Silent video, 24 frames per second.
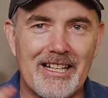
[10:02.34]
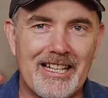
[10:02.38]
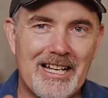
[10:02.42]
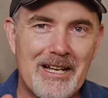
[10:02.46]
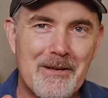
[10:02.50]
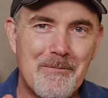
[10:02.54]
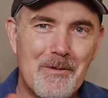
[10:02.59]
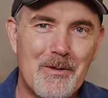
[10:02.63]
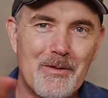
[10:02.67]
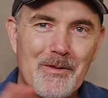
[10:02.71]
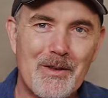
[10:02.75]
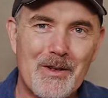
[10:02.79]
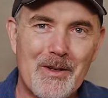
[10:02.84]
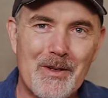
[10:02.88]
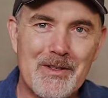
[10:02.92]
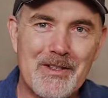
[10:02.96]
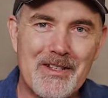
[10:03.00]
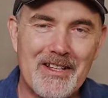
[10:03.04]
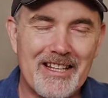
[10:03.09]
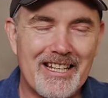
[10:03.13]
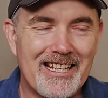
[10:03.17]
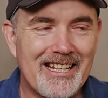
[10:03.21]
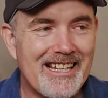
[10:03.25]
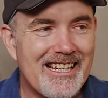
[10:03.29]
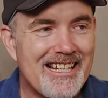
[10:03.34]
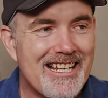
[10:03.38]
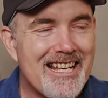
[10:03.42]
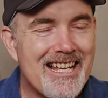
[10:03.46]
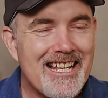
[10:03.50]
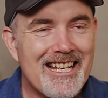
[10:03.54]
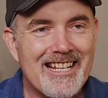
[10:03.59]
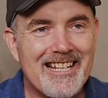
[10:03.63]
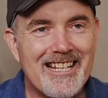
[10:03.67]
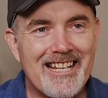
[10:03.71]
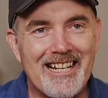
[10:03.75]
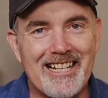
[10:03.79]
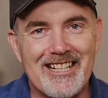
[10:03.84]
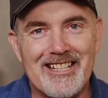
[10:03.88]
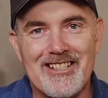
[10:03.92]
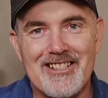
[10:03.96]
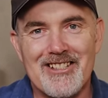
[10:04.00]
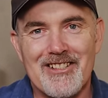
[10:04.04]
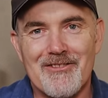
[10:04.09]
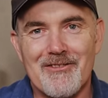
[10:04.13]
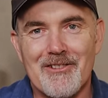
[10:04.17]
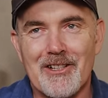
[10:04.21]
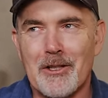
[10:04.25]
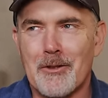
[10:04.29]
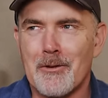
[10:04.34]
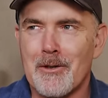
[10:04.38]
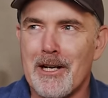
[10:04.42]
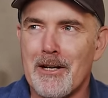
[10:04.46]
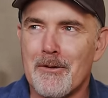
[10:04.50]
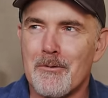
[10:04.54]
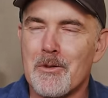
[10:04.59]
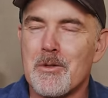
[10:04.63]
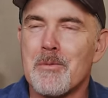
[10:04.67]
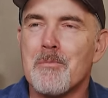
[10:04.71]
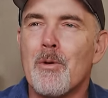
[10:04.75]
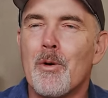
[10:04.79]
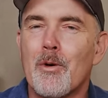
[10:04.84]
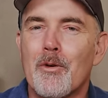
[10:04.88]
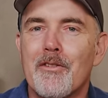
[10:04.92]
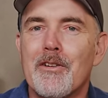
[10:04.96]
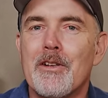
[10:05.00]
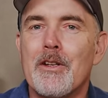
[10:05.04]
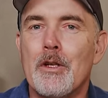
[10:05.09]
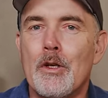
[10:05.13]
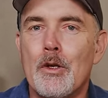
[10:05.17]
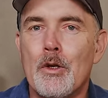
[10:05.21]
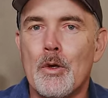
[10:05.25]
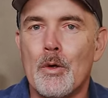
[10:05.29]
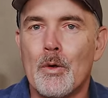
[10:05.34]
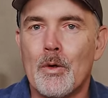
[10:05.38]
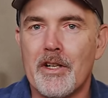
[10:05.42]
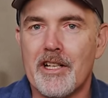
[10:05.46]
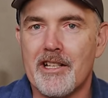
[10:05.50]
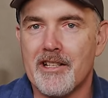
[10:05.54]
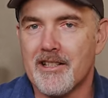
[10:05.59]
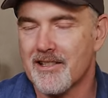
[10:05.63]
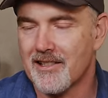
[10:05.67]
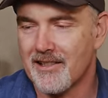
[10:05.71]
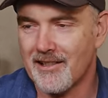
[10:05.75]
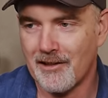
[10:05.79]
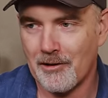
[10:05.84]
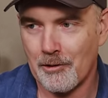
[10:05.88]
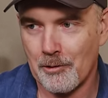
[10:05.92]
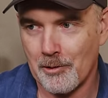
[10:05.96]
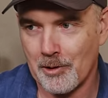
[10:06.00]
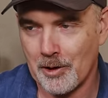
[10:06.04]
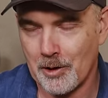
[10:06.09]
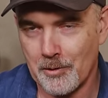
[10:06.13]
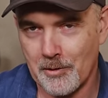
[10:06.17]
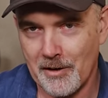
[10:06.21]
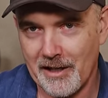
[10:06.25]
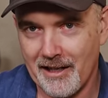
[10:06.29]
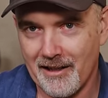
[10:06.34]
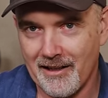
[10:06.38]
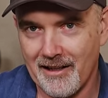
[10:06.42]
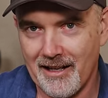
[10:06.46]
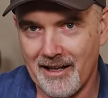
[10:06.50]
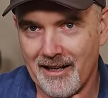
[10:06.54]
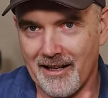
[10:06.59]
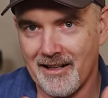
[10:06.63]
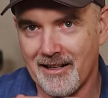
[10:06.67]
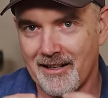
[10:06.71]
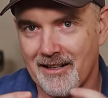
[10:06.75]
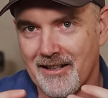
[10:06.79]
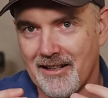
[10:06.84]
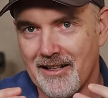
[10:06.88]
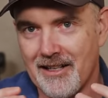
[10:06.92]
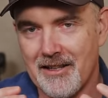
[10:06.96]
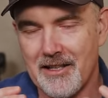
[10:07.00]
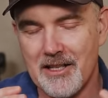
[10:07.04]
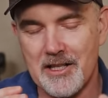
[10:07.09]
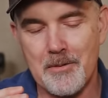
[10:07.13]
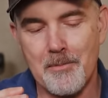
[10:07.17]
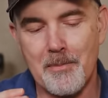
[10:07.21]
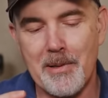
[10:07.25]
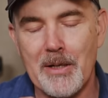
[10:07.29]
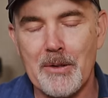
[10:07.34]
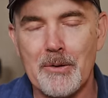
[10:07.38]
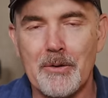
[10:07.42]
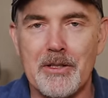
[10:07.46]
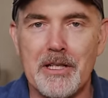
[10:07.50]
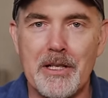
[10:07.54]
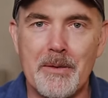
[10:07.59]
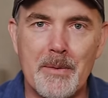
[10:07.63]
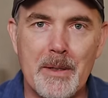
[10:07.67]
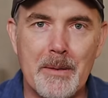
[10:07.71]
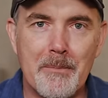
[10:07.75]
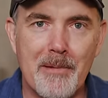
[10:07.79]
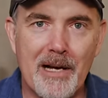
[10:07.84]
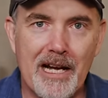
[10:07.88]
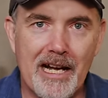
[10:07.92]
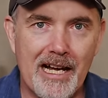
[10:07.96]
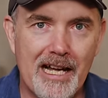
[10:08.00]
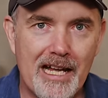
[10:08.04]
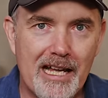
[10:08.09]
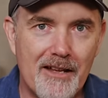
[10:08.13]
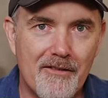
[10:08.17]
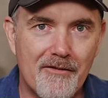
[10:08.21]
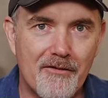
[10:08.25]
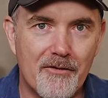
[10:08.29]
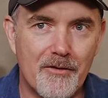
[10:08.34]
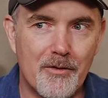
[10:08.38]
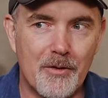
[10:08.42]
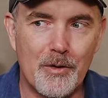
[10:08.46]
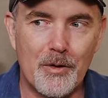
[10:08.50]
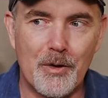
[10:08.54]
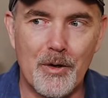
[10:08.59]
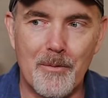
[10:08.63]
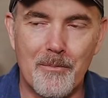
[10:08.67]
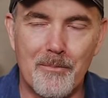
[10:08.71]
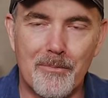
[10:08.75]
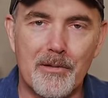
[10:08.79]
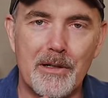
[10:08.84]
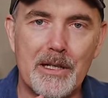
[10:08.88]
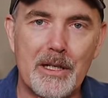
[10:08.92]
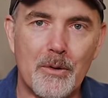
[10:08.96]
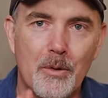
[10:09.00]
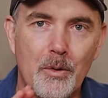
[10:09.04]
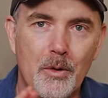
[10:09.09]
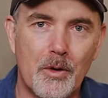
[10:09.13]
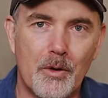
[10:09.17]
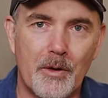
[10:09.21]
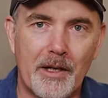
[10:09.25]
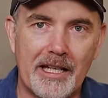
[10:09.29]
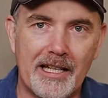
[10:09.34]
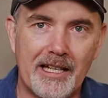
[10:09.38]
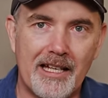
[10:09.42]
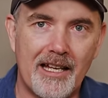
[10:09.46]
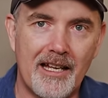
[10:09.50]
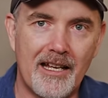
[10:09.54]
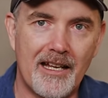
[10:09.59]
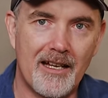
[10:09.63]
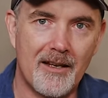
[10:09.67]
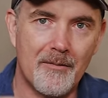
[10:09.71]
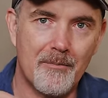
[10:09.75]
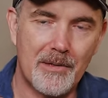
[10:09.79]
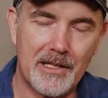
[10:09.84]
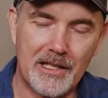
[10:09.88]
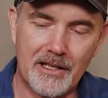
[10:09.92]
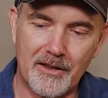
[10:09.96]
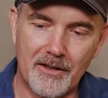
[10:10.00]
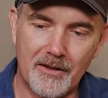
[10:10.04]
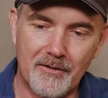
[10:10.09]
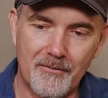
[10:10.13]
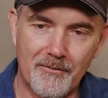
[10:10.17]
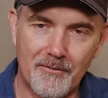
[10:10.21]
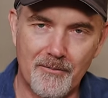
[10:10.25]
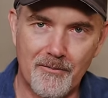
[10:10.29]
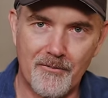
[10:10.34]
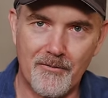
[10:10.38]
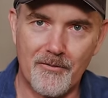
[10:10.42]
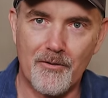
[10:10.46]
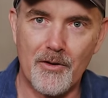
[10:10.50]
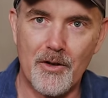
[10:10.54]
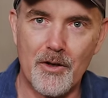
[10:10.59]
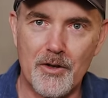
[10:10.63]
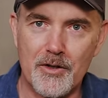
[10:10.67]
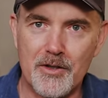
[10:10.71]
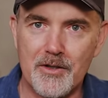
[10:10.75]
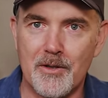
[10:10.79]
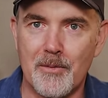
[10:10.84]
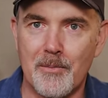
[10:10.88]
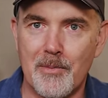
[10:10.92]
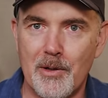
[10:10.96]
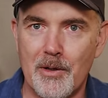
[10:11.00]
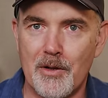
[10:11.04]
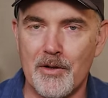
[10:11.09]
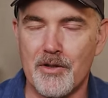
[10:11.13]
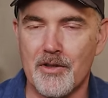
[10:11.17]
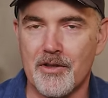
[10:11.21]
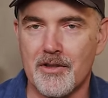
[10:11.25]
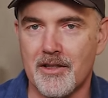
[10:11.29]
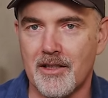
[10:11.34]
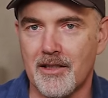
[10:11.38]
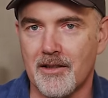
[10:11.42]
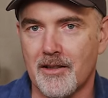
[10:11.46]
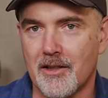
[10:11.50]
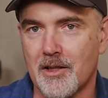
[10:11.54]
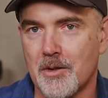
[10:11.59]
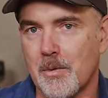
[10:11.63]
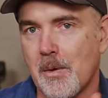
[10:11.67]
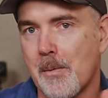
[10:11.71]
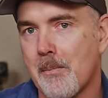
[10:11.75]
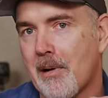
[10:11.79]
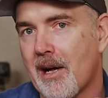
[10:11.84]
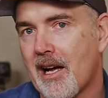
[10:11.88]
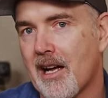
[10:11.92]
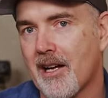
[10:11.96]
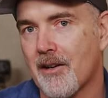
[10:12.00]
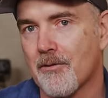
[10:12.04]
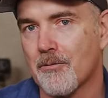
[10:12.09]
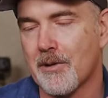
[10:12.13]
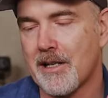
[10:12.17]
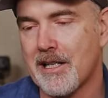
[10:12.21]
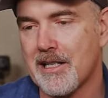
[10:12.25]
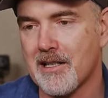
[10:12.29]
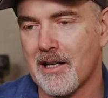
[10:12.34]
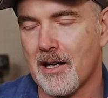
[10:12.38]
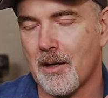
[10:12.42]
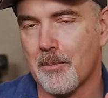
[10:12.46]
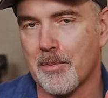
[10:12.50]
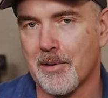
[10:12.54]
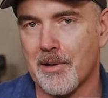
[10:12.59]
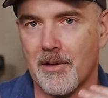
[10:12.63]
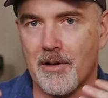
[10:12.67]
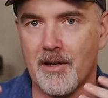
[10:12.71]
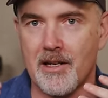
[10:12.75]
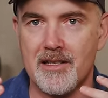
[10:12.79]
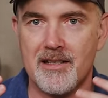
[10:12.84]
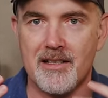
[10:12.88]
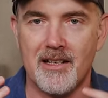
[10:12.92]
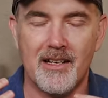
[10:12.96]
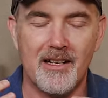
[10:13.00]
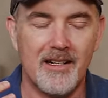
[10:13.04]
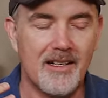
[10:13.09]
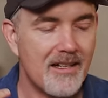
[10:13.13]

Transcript: Okay, moving on to the next regret. It was more of an annoyance than a regret, and there's a penalty we pay for pre-ordering gear and being the first to purchase it, because we pay a retail price.